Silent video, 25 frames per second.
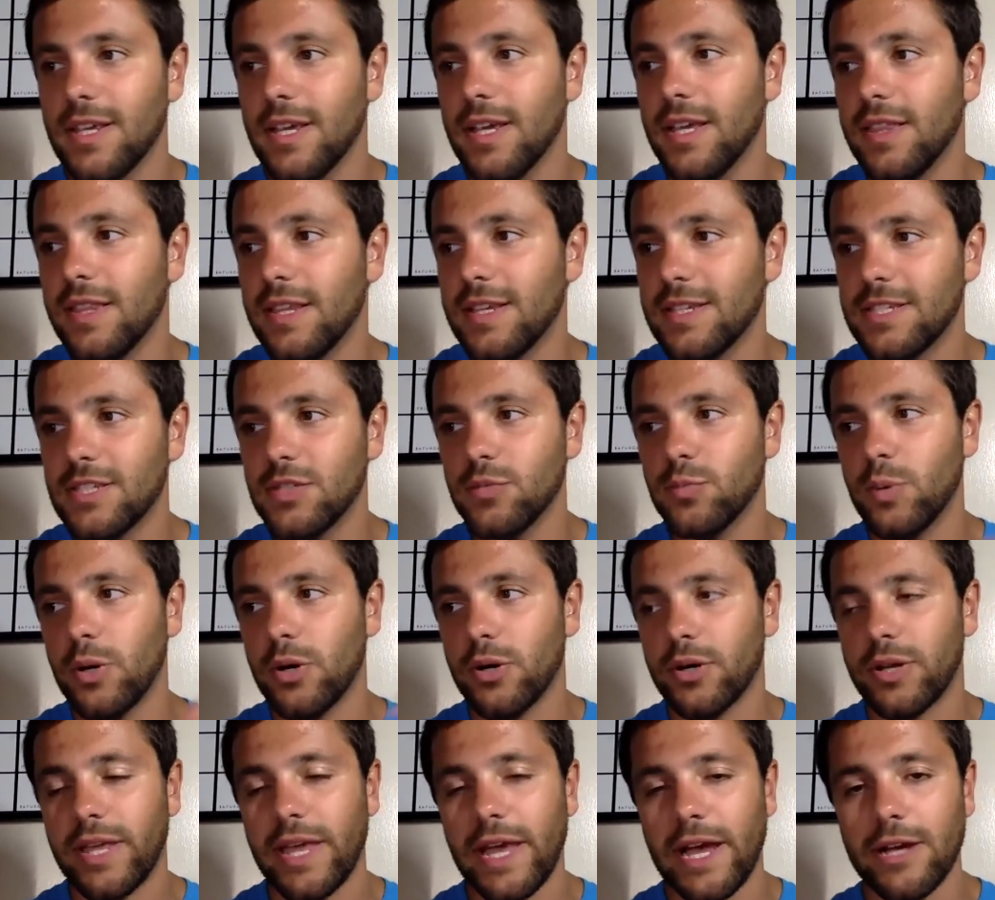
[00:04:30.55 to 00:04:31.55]
This is where
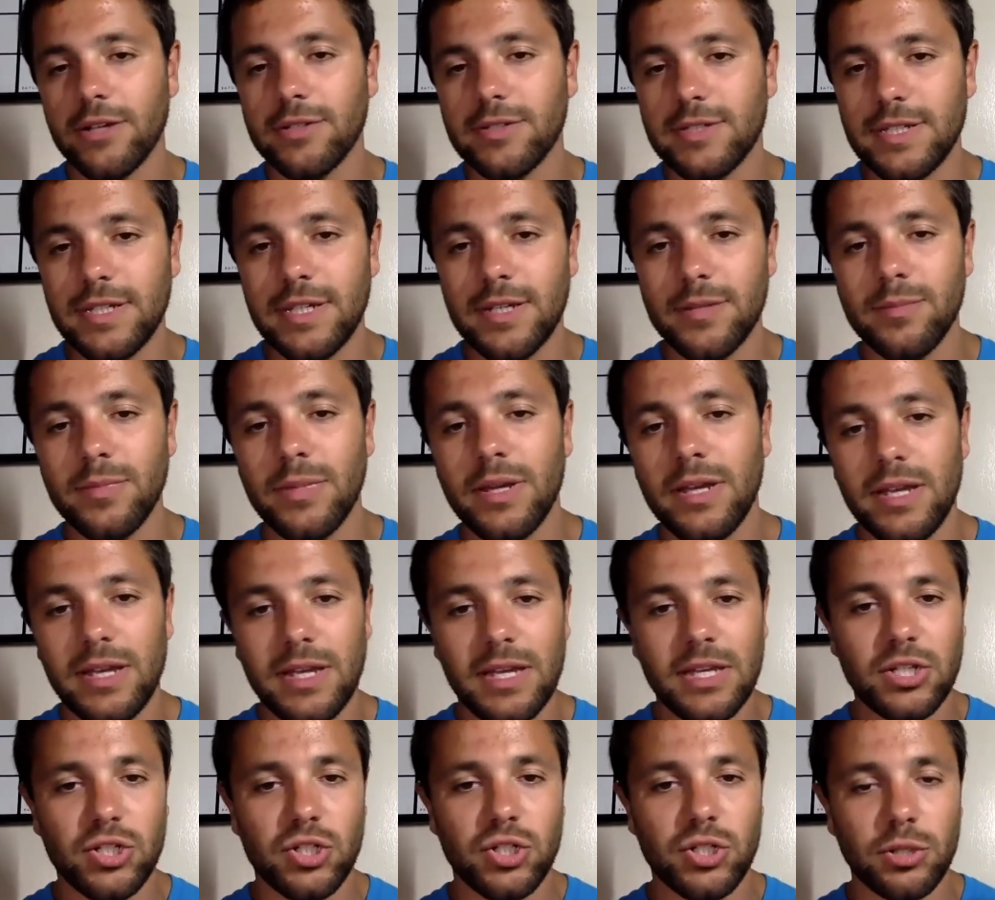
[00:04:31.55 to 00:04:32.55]
calcium
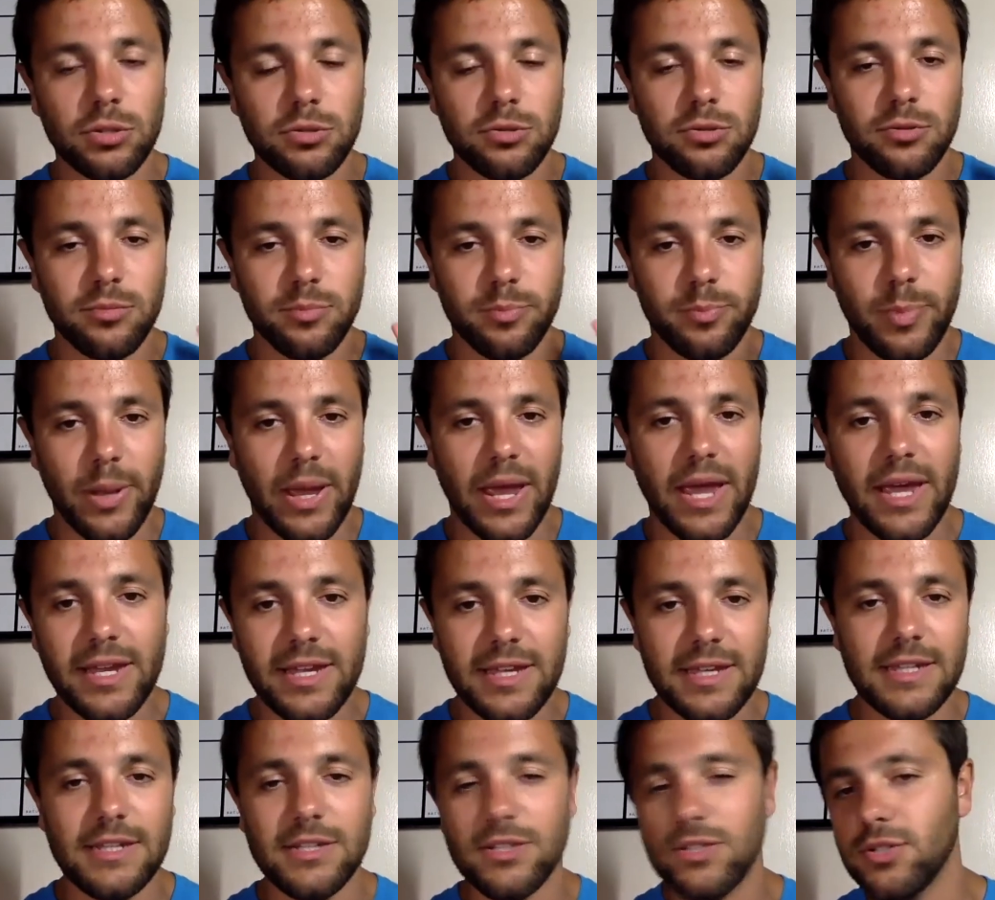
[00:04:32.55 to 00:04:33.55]
is shuttled back
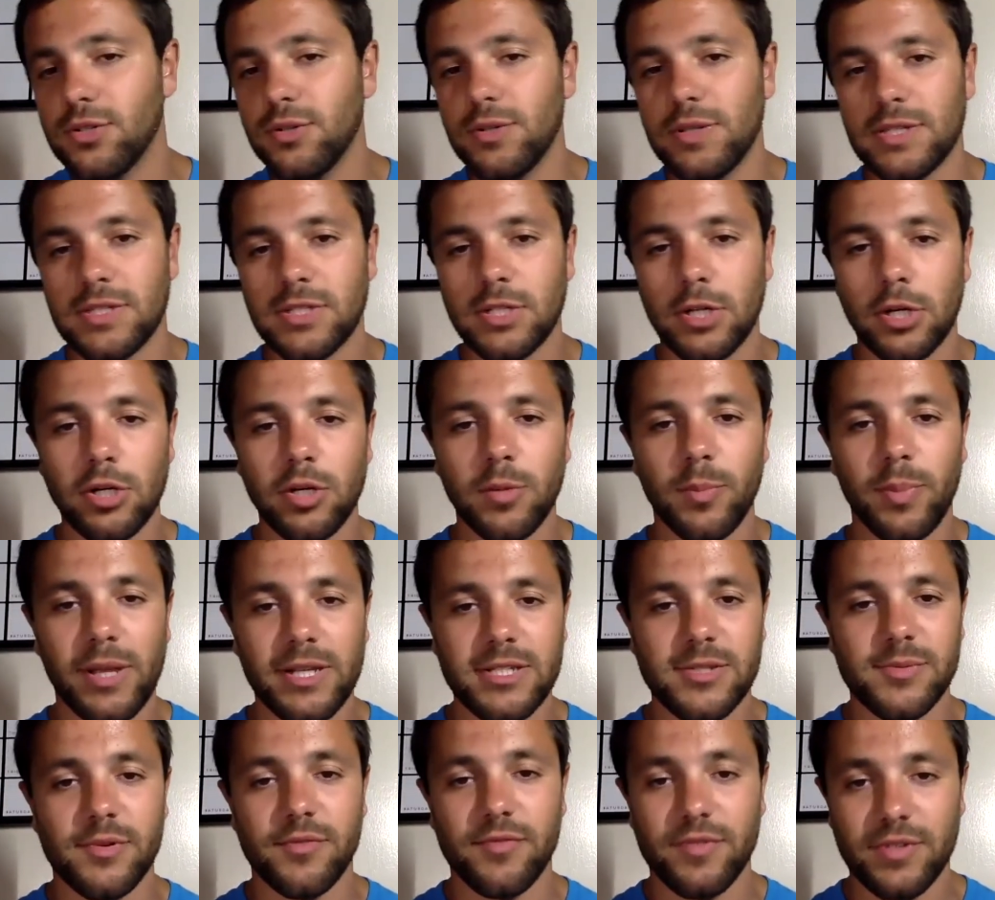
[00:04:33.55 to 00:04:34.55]
into the
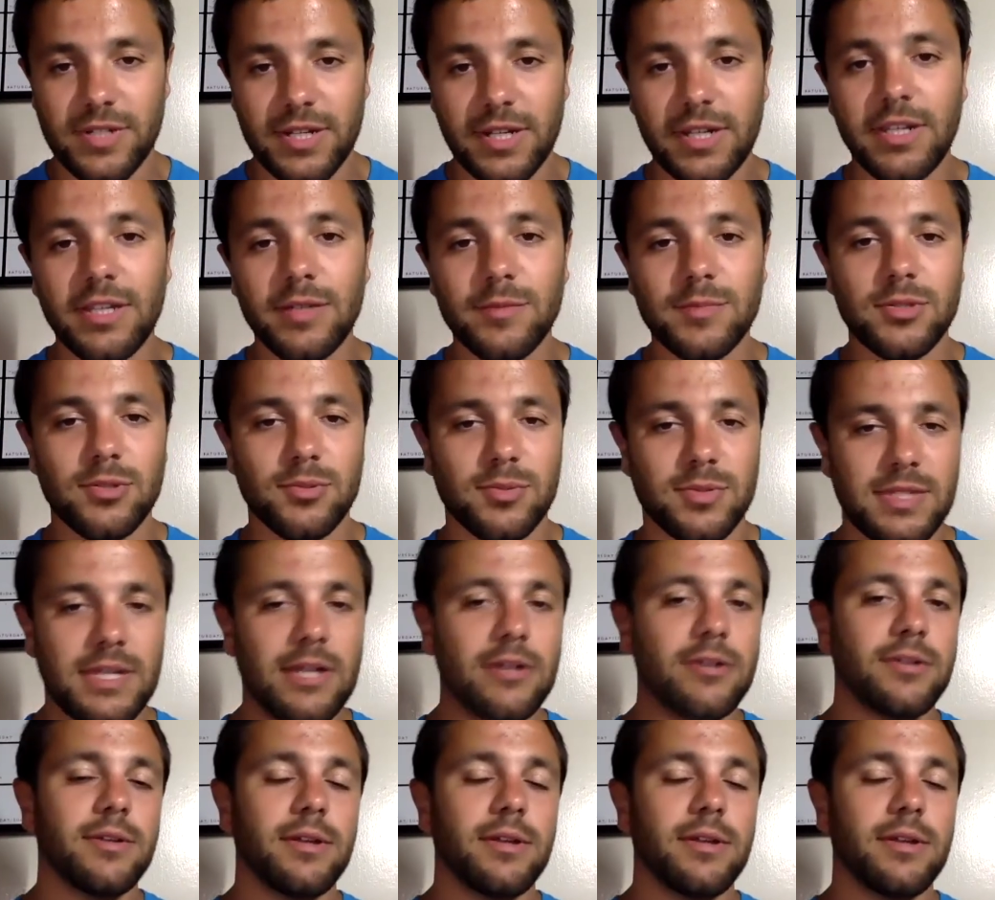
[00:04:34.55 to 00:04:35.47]
sarcoplasmic reticulum. So, uh,